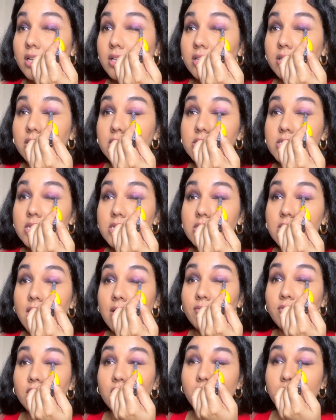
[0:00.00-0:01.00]
This is, I
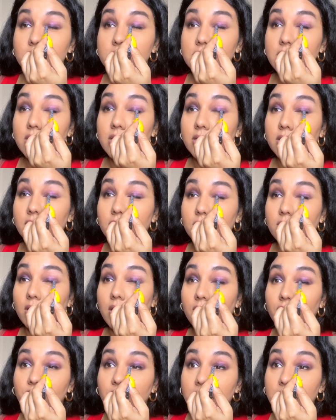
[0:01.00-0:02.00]
will not say
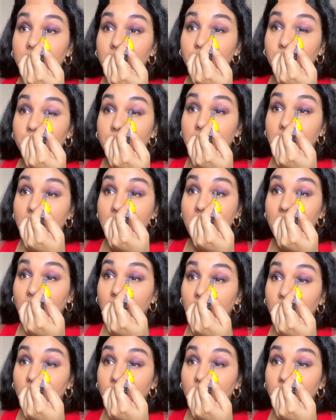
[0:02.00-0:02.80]
a very dark